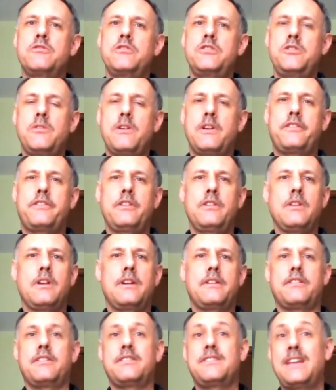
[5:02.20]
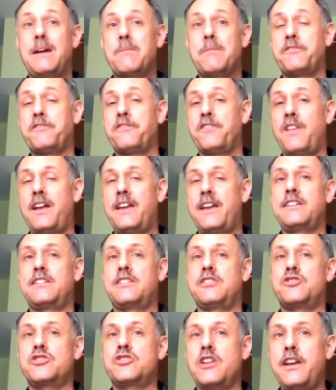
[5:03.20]
US airlines stopped flying
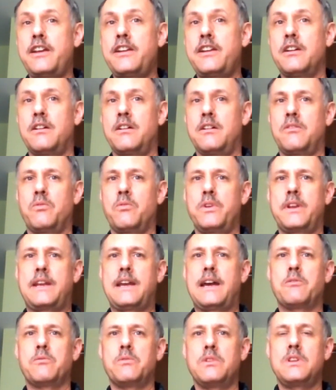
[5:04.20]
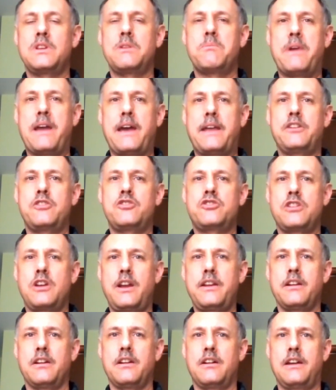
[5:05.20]
to China when it got really bad in
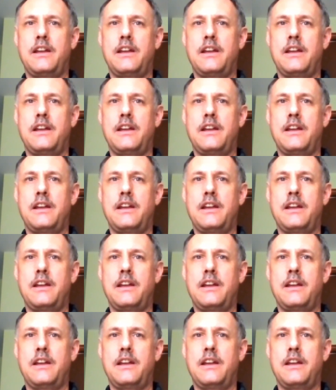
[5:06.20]
China.